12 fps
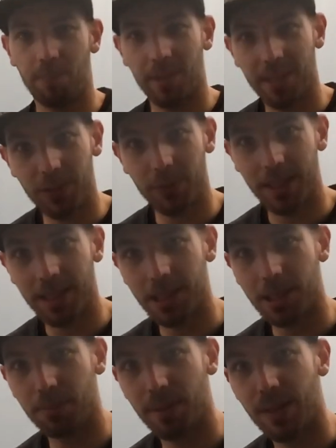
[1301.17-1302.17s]
This week
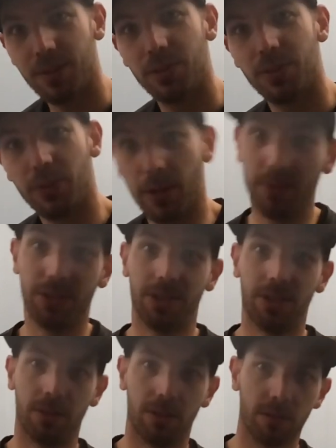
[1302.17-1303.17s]
is about
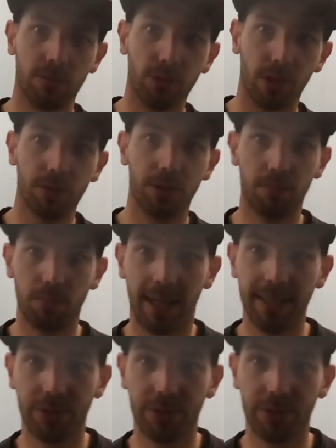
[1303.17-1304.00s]
drones, or drones, my